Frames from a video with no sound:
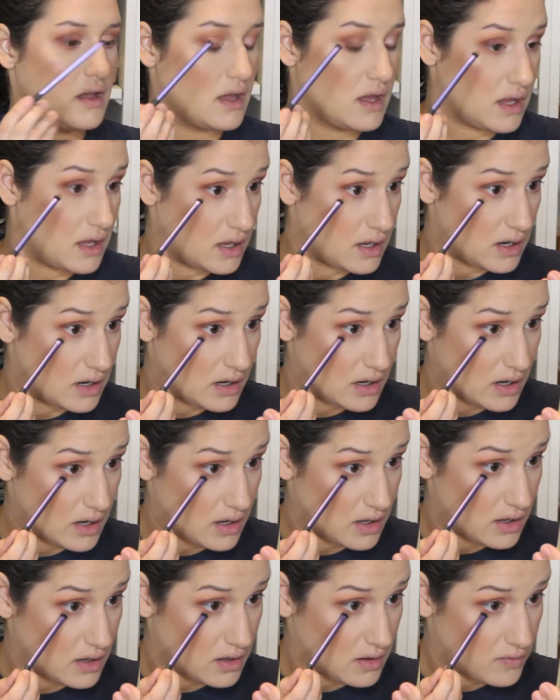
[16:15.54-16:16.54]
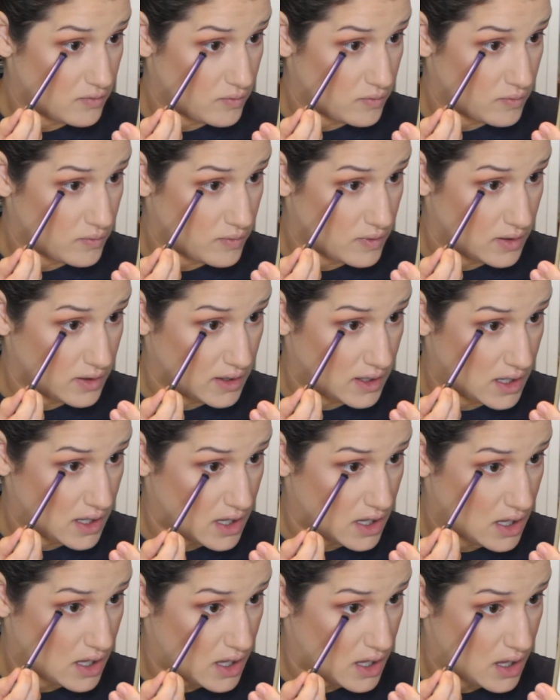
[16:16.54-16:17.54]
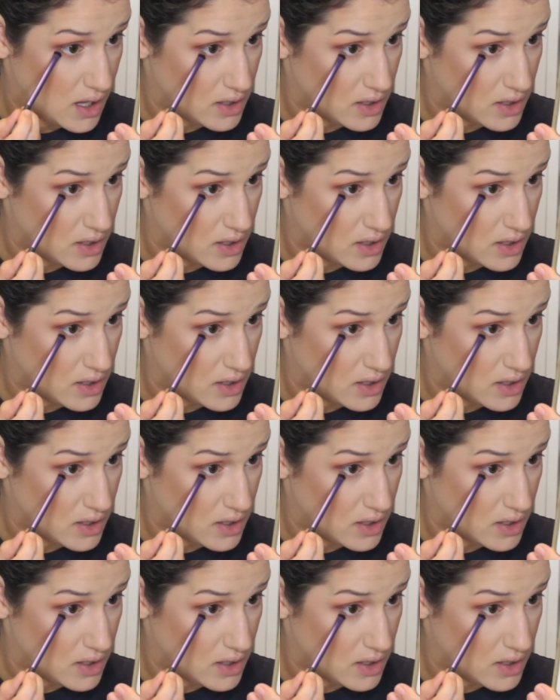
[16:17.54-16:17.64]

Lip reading: and really